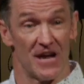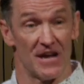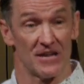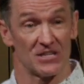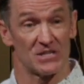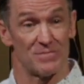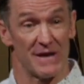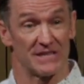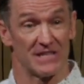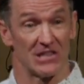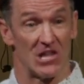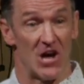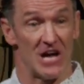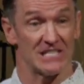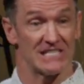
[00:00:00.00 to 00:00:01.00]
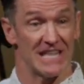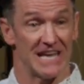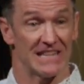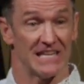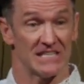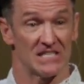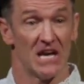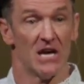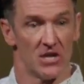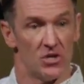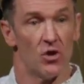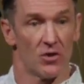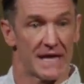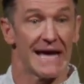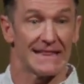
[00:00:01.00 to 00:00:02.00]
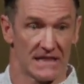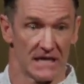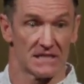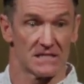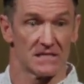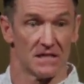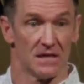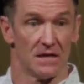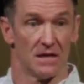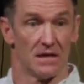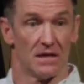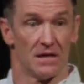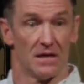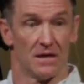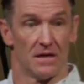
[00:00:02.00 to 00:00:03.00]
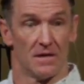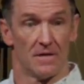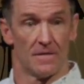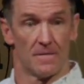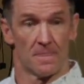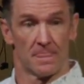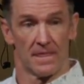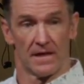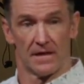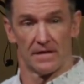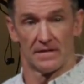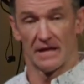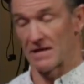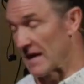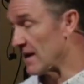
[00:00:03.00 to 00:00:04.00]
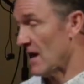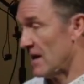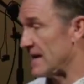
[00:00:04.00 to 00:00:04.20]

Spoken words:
an unexpected loss like this, you'll get this. That like,